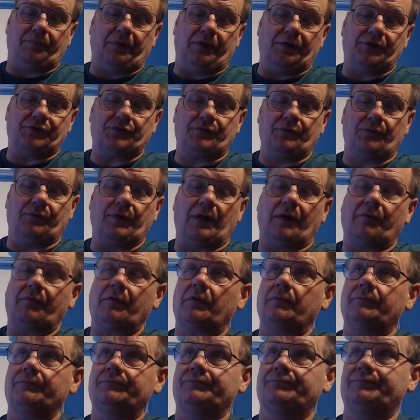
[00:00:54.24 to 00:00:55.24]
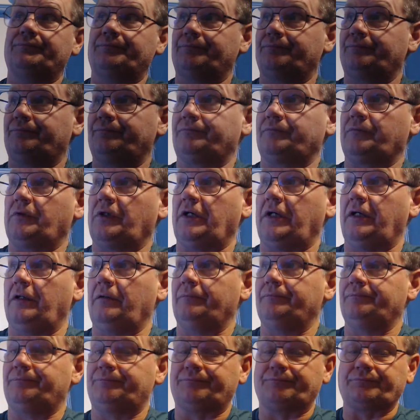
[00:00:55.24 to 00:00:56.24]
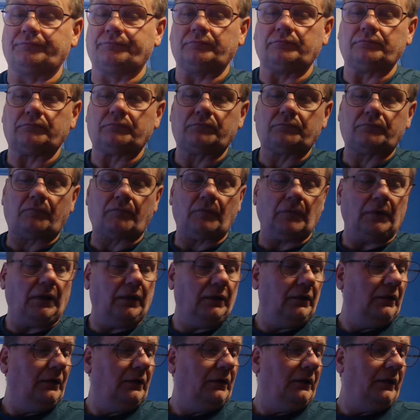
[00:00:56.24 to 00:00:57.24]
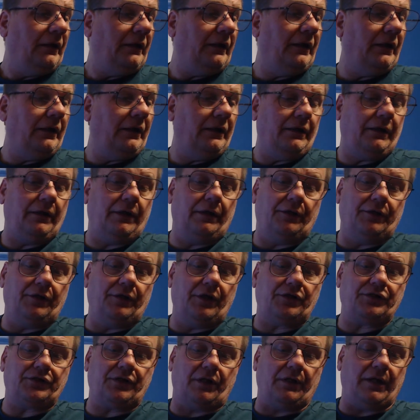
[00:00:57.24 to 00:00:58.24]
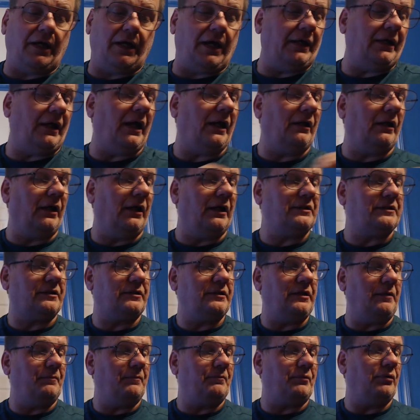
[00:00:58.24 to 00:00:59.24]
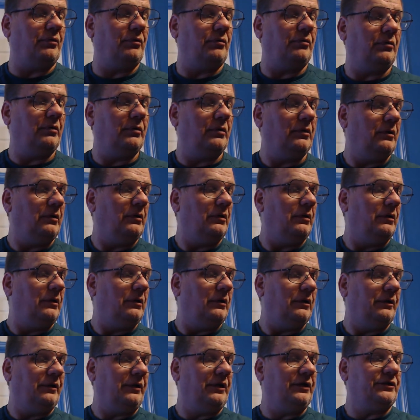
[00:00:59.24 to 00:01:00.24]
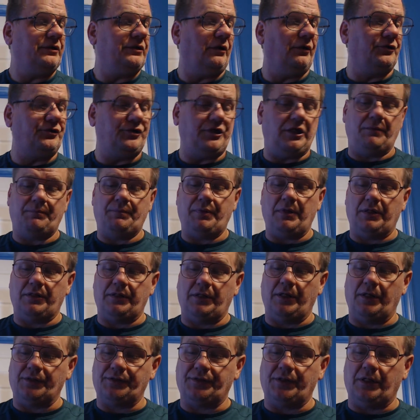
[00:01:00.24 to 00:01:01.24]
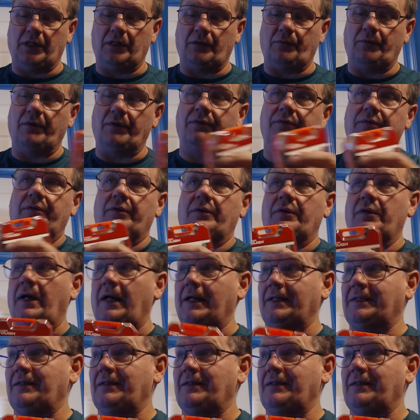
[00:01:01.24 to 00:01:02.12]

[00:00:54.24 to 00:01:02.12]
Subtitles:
screwdriver. Okay. And in addition to that, I like to keep these little cheapy kits here with lots of